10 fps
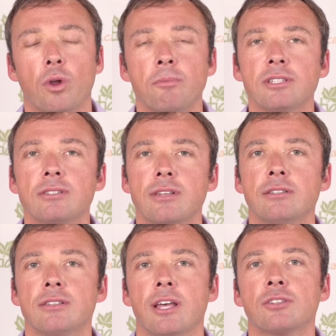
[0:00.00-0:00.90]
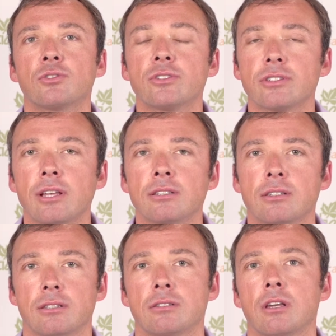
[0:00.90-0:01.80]
WomenSense
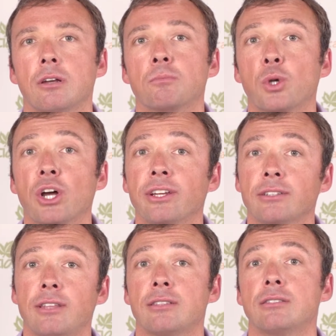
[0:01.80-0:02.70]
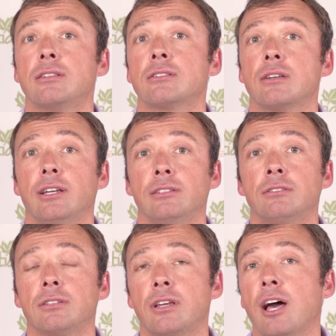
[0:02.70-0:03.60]
EstroSense is a product that's
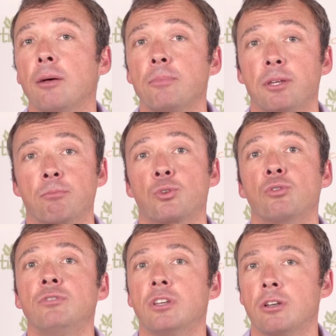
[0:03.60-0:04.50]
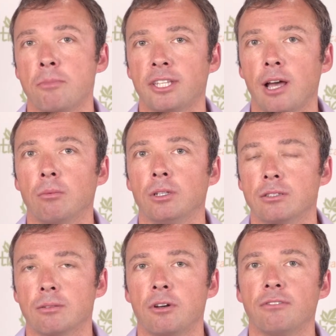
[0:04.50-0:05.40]
designed to help improve the
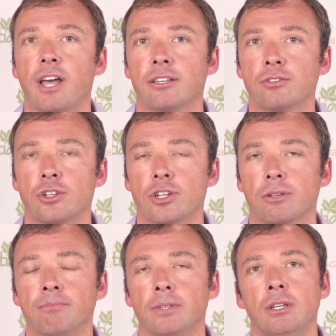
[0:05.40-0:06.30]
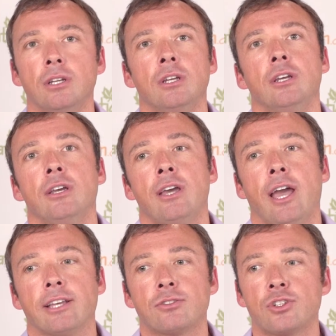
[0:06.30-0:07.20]
metabolism of estrogen.
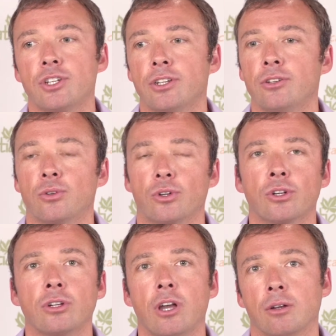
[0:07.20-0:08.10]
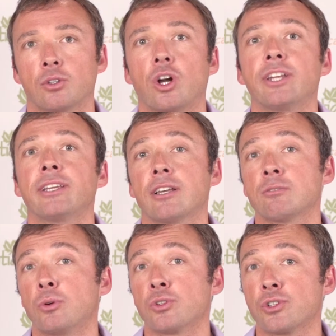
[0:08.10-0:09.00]
Estrogen, or chronic
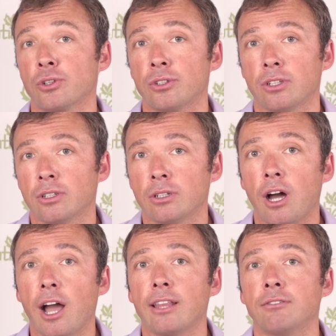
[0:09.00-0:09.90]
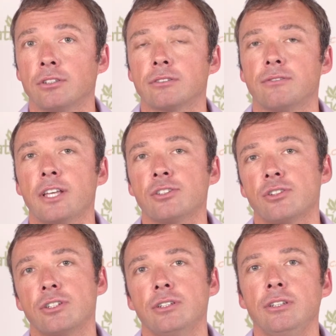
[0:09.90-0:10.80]
exposure to high levels of
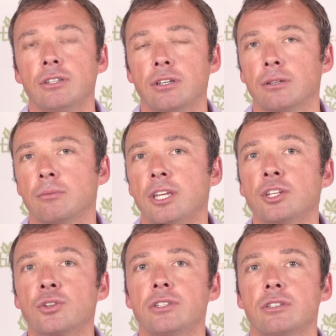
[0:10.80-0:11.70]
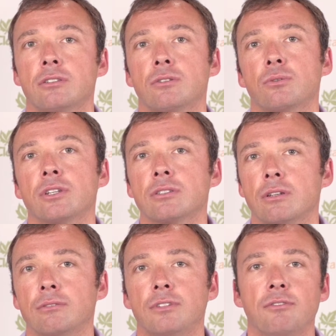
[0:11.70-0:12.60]
estrogen, increases the
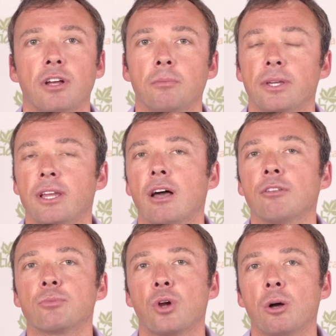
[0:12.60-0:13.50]
risk of developing health